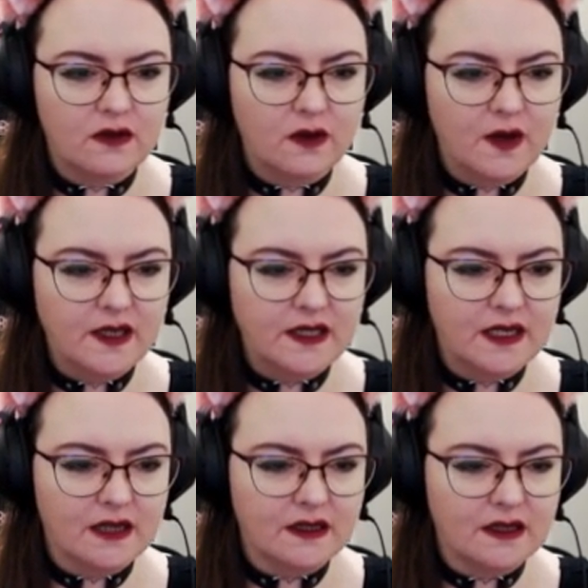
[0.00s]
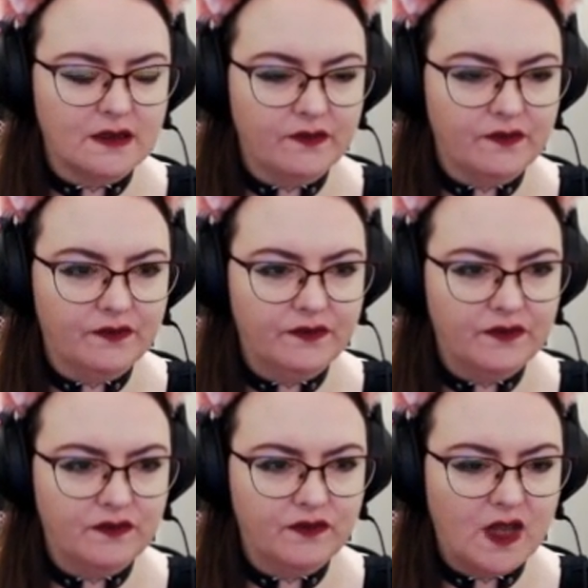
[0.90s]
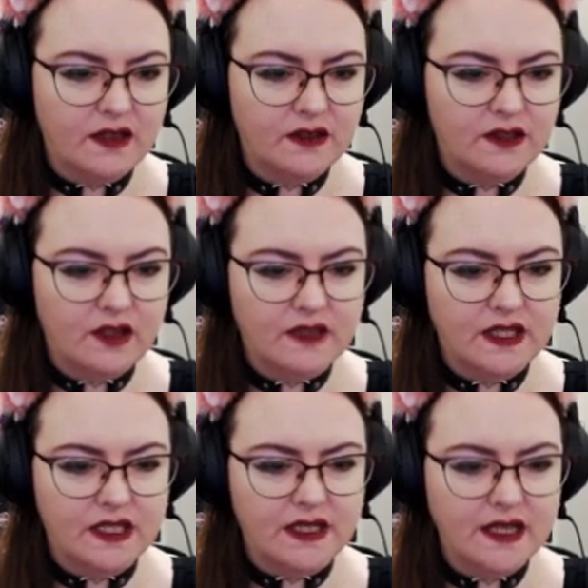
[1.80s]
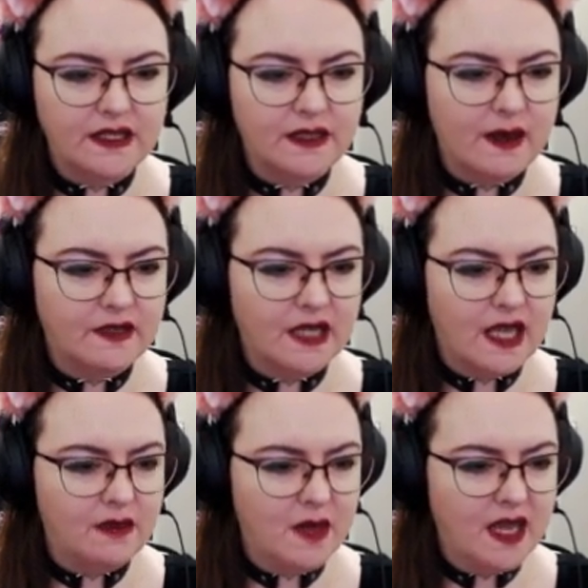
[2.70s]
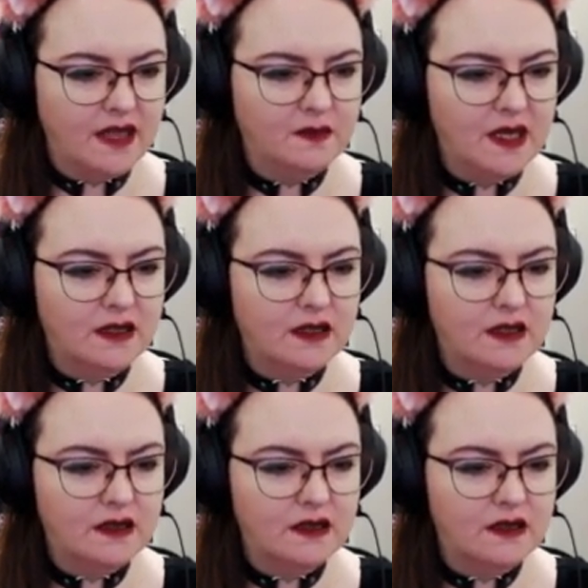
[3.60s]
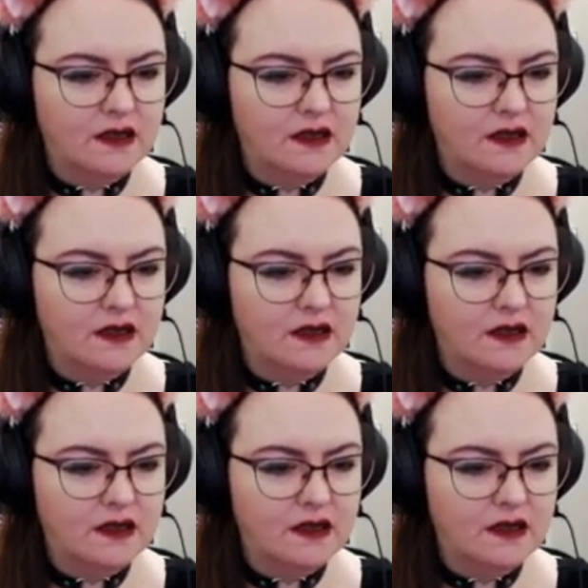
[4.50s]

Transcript: quests to get done. Service to science, so we have to get the Miasmeter.